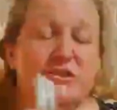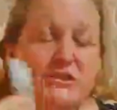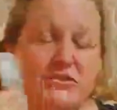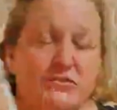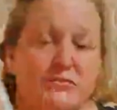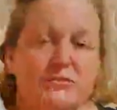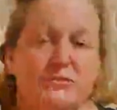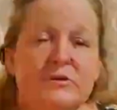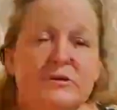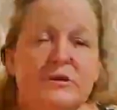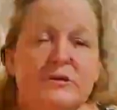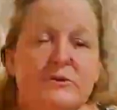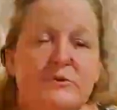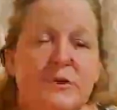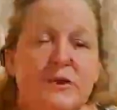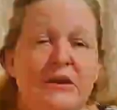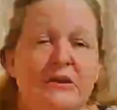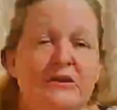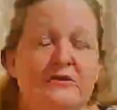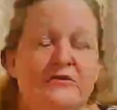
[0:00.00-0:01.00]
to really
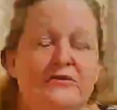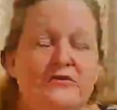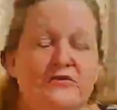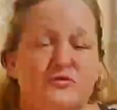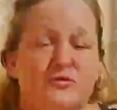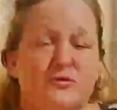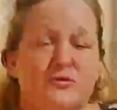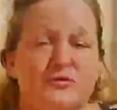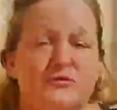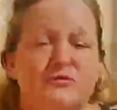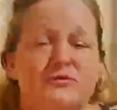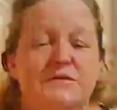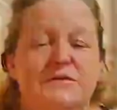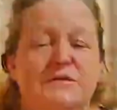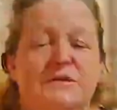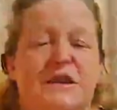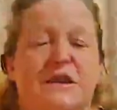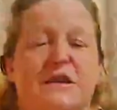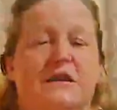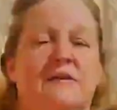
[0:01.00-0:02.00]
be your true
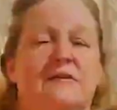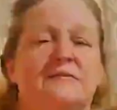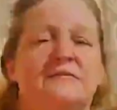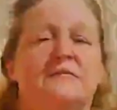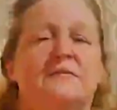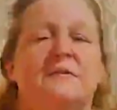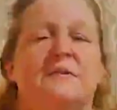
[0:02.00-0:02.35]
self.